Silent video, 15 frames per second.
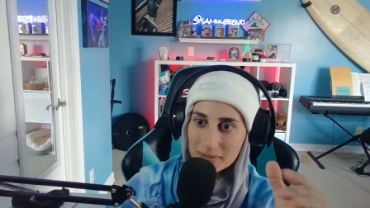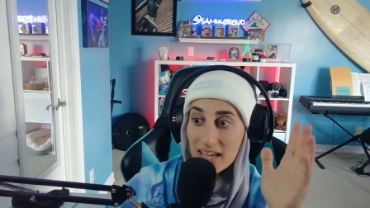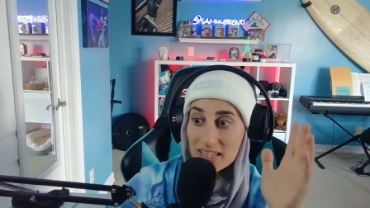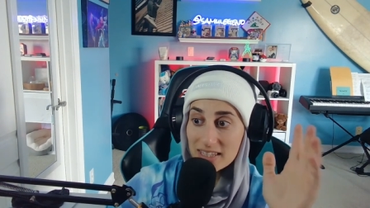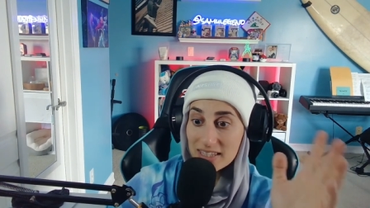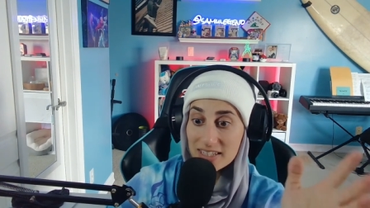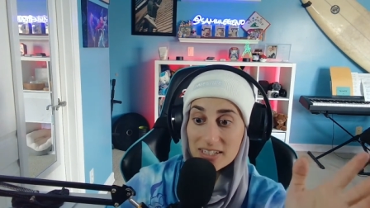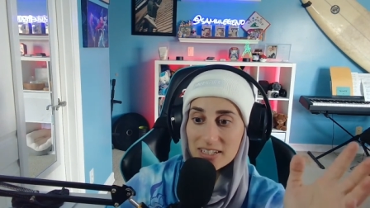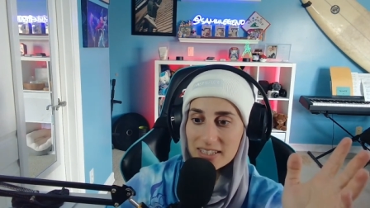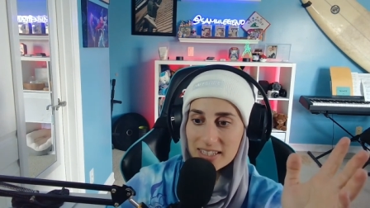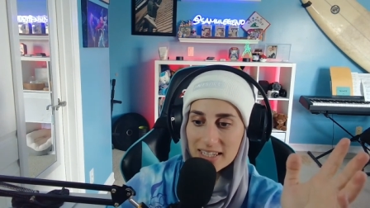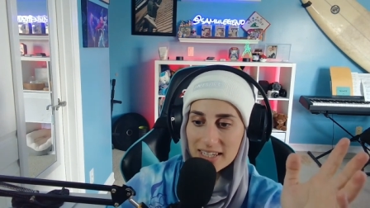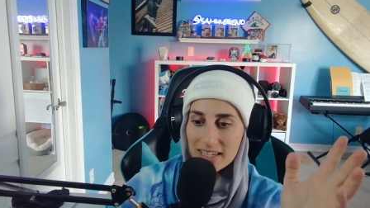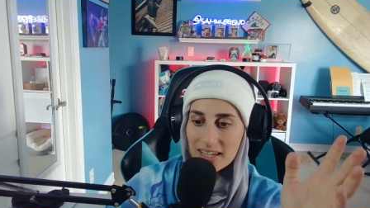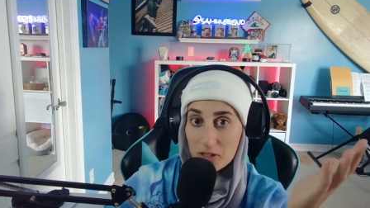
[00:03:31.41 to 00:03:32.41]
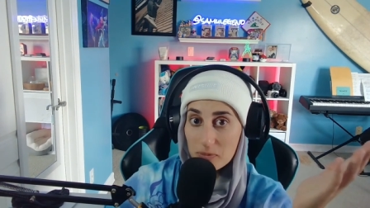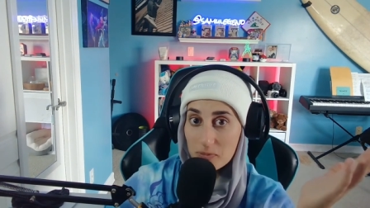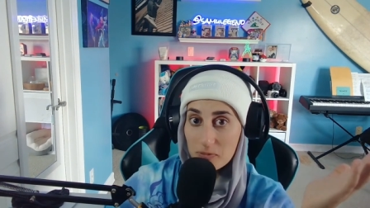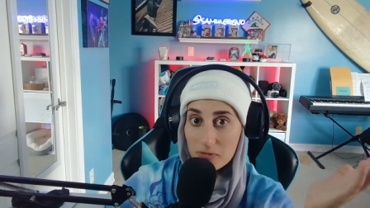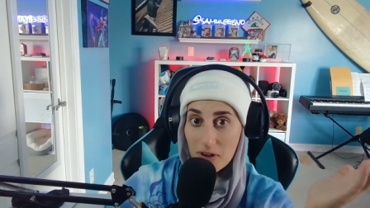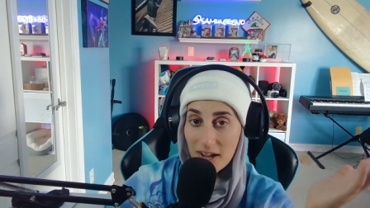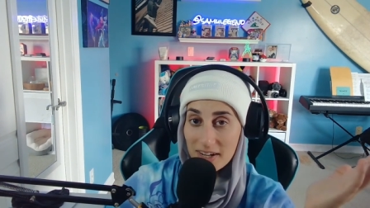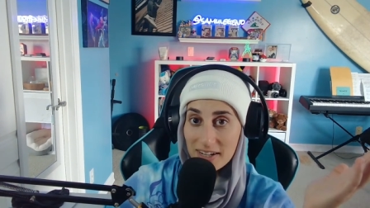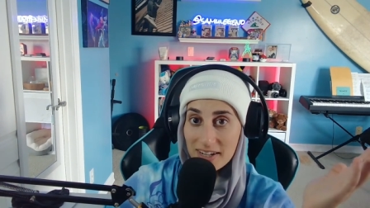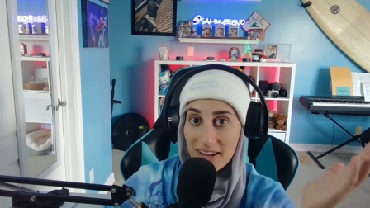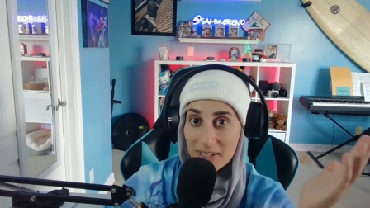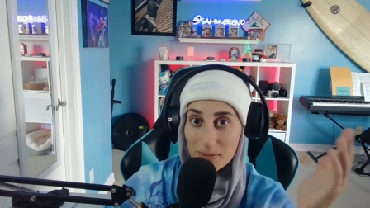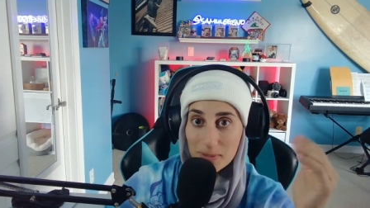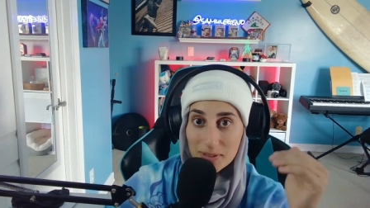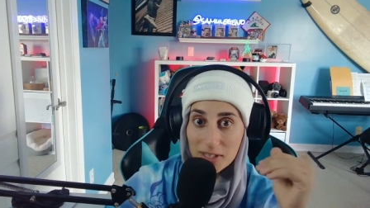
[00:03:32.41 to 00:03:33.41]
I literally could find a
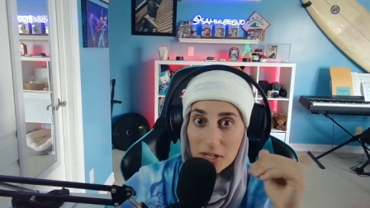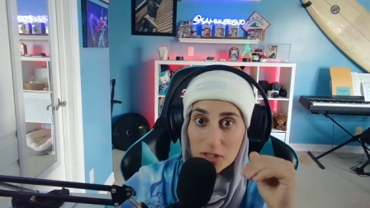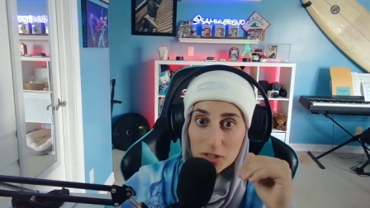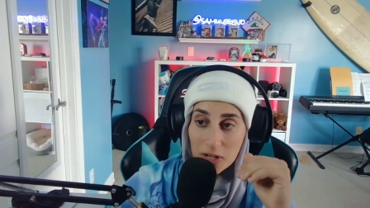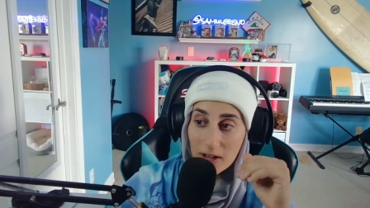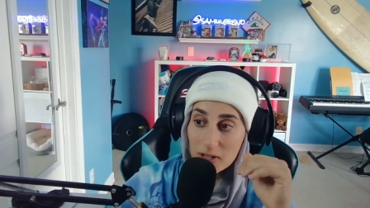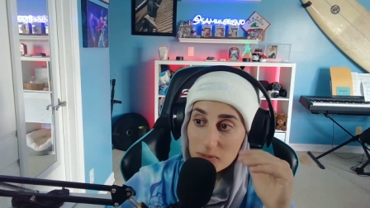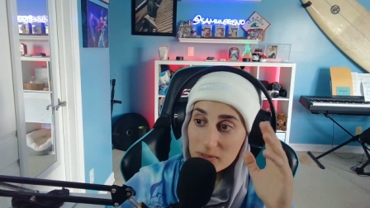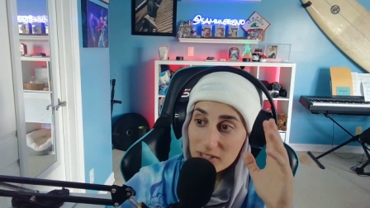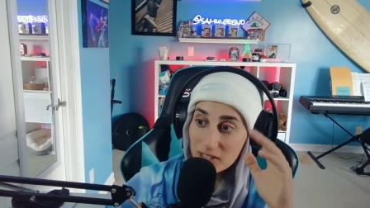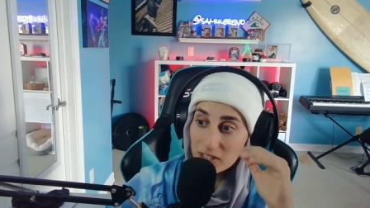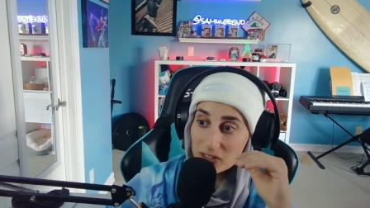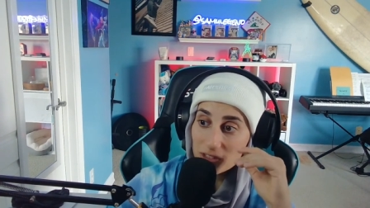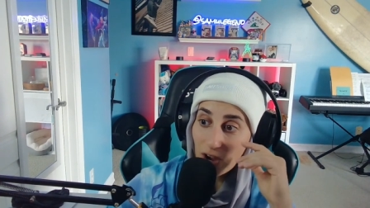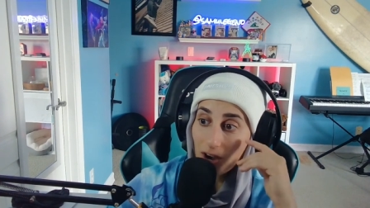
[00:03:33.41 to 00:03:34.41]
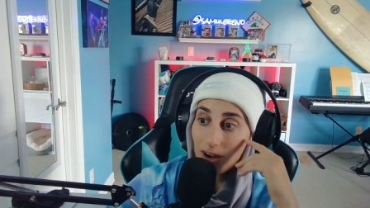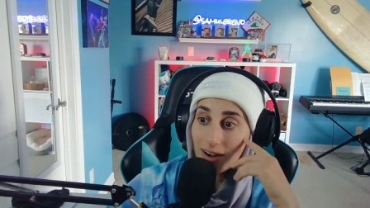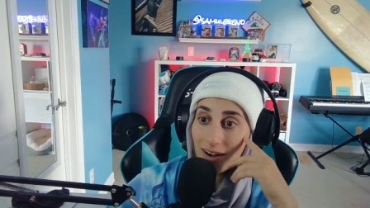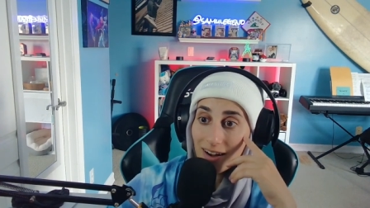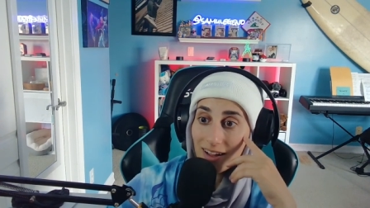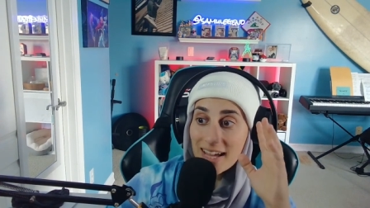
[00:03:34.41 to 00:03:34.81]
next potential husband in Qatar.